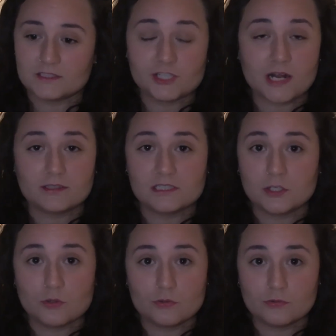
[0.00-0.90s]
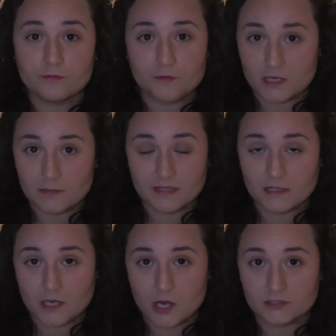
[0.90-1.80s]
a charity called Freedom in
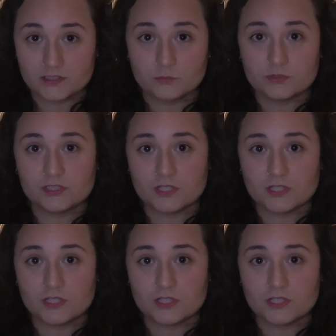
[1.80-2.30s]
the Arts that was